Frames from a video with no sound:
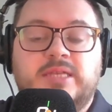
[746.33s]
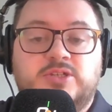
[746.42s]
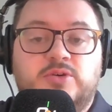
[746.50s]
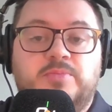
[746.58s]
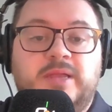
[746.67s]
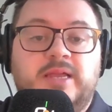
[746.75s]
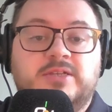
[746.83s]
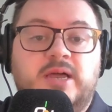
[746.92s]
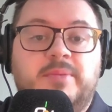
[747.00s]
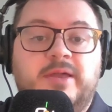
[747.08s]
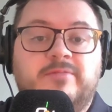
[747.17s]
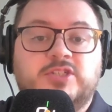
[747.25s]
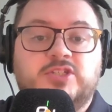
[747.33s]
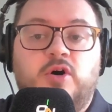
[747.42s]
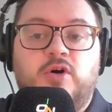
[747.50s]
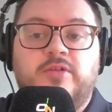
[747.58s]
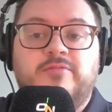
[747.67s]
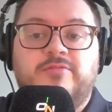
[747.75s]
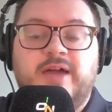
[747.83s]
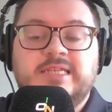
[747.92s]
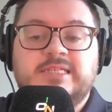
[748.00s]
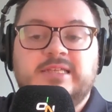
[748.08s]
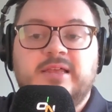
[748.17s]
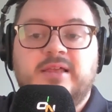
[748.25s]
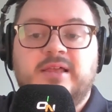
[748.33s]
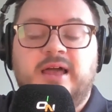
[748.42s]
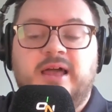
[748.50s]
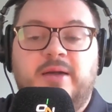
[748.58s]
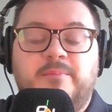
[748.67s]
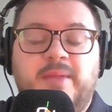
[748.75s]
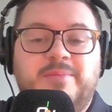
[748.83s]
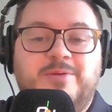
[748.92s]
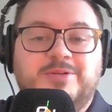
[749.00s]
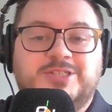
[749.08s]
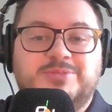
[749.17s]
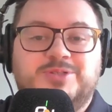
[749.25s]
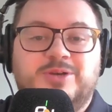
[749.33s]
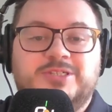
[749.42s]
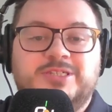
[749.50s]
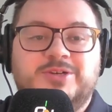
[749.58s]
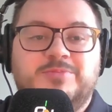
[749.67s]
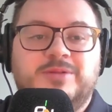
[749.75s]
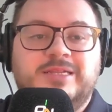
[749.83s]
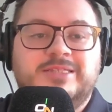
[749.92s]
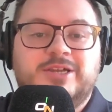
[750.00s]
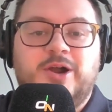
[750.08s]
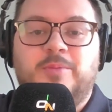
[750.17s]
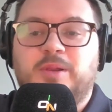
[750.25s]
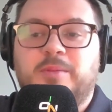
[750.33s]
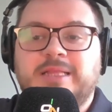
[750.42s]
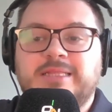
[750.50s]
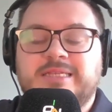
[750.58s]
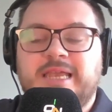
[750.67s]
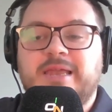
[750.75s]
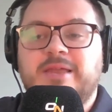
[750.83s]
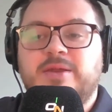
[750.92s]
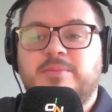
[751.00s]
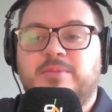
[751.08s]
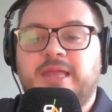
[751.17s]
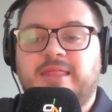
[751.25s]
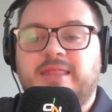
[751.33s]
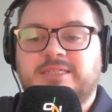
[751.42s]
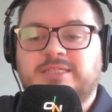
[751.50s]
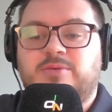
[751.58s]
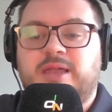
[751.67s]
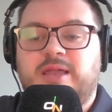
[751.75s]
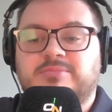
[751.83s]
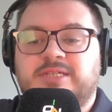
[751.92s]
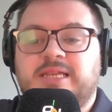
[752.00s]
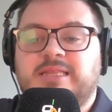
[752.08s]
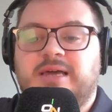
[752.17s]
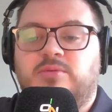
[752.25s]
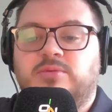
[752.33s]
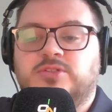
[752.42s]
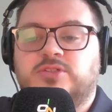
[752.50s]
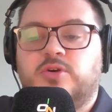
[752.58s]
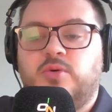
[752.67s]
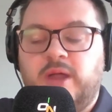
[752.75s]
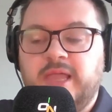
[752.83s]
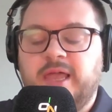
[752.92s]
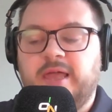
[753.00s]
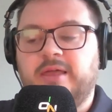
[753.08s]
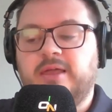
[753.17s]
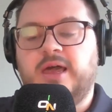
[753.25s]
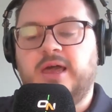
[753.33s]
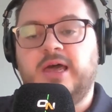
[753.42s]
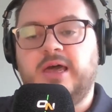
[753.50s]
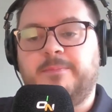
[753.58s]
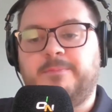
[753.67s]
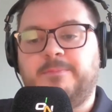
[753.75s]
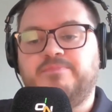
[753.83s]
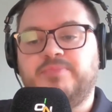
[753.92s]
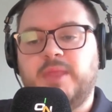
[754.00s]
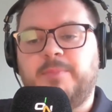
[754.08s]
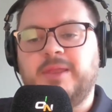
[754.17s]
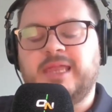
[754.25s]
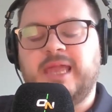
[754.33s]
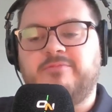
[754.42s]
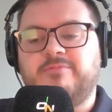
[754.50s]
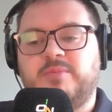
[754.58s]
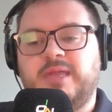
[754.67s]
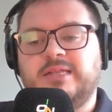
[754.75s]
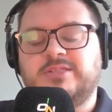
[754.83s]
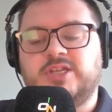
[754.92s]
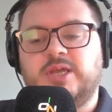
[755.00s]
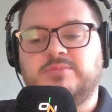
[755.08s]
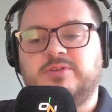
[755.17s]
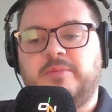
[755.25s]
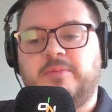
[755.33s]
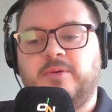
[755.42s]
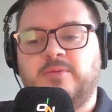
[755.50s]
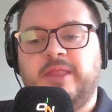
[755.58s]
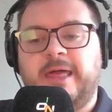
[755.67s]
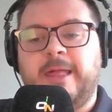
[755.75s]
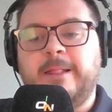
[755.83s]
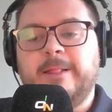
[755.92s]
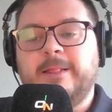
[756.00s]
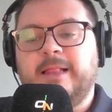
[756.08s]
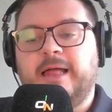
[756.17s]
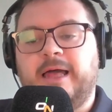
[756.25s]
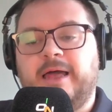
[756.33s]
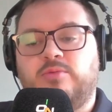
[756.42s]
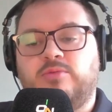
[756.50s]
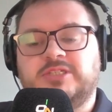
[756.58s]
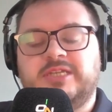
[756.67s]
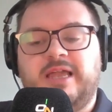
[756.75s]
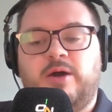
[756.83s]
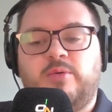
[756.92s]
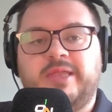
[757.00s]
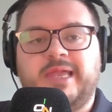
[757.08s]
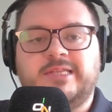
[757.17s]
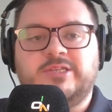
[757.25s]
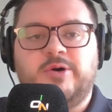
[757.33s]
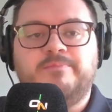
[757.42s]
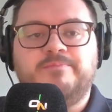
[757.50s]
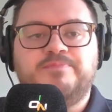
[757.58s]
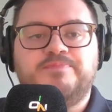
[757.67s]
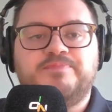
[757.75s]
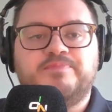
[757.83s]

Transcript: this could be a bit of a scoring fest, maybe with some dodgy doubling to complement it. But yeah, that's the way I'm seeing that one. So quite a big game for me in terms of a punt there. We'll see how we get on.